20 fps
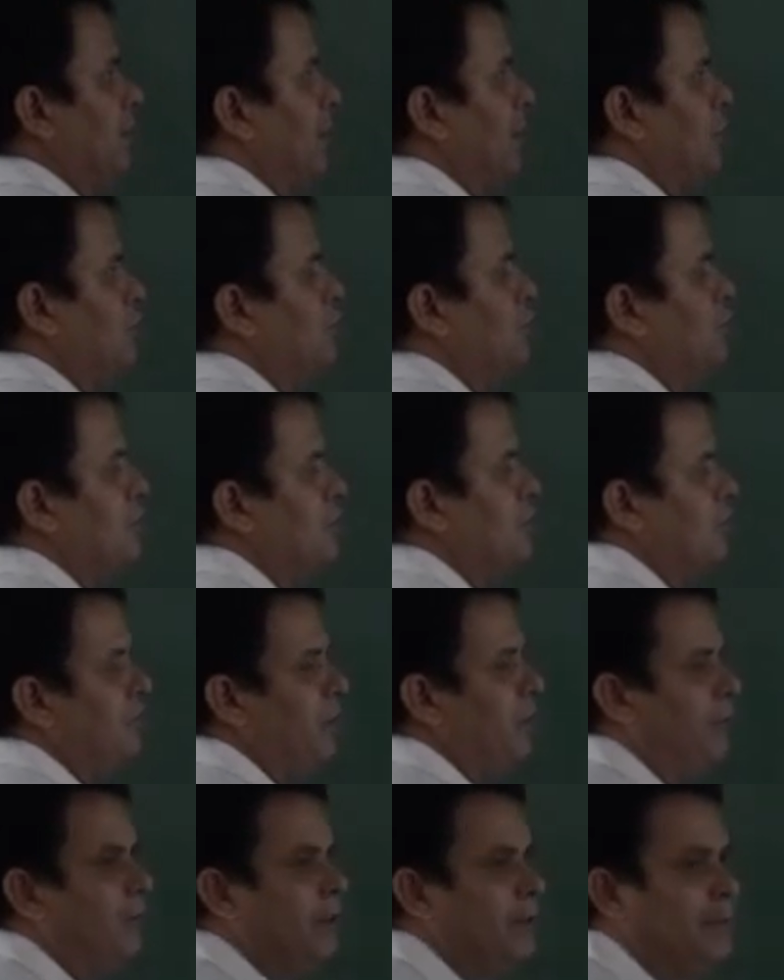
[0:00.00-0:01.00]
question will be
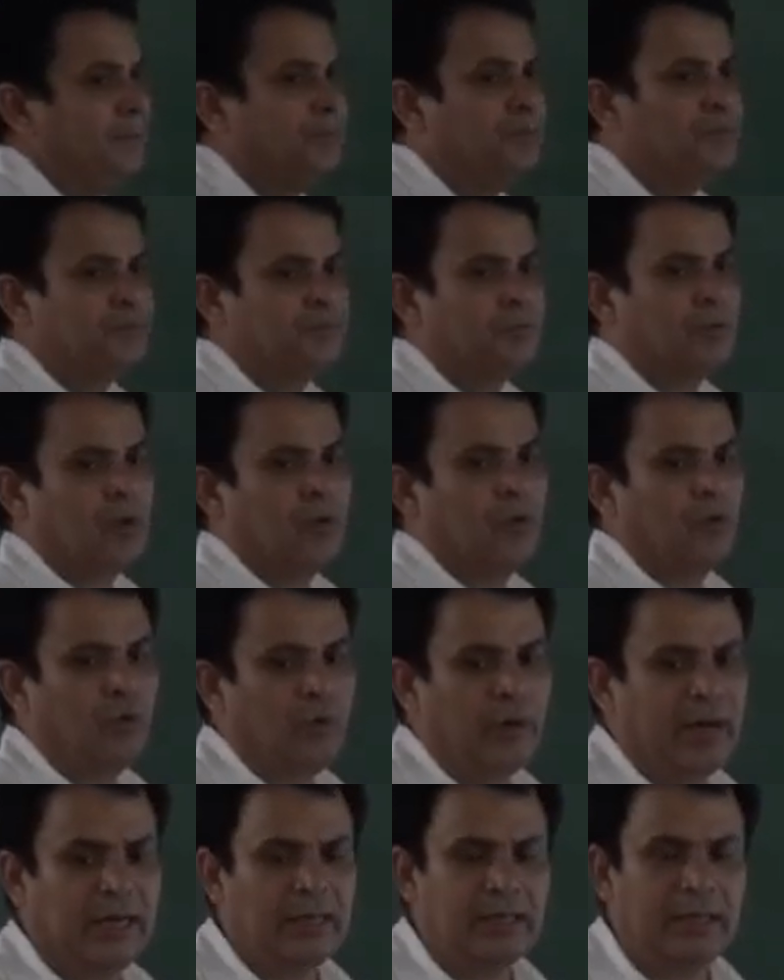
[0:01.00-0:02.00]
where
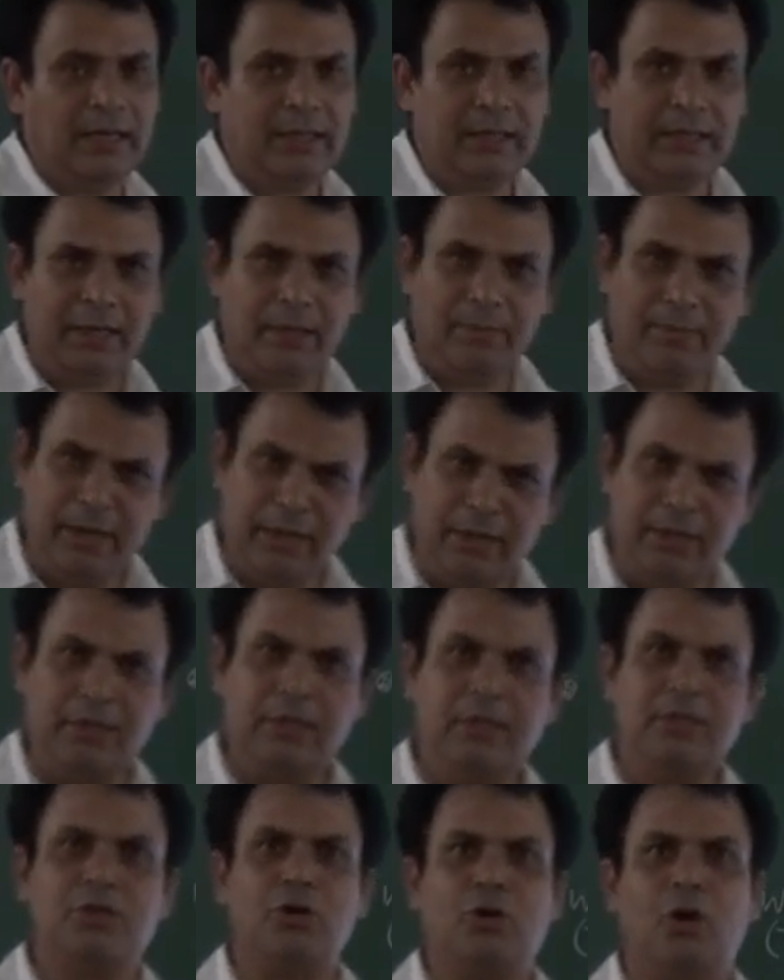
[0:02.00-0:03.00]
that event is
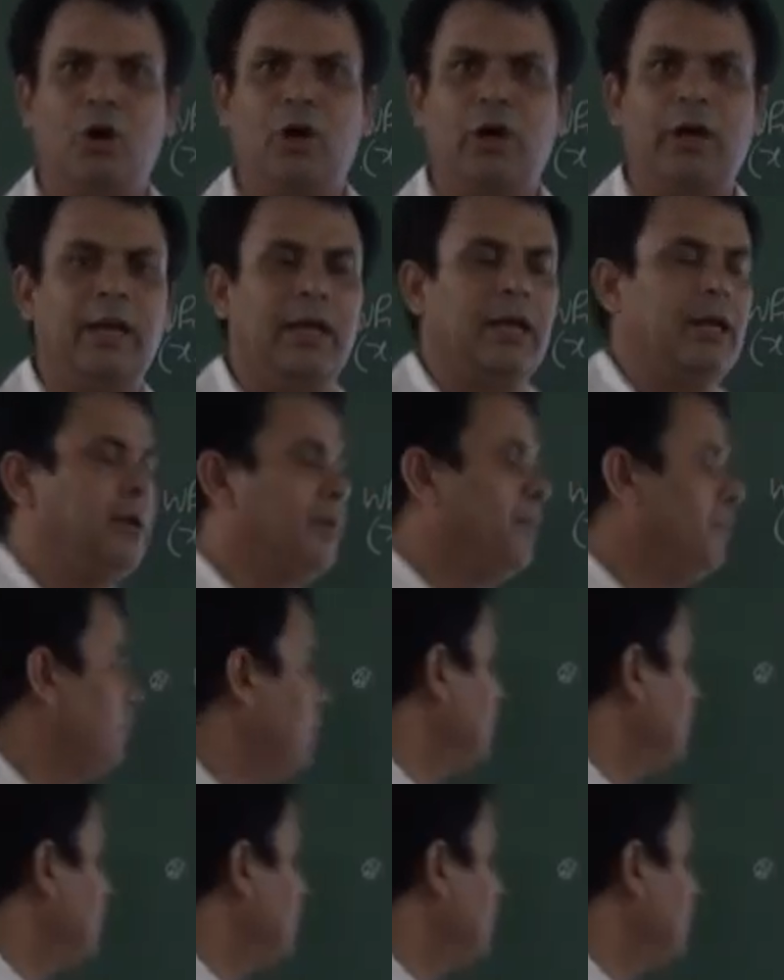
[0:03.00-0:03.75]
occurring, means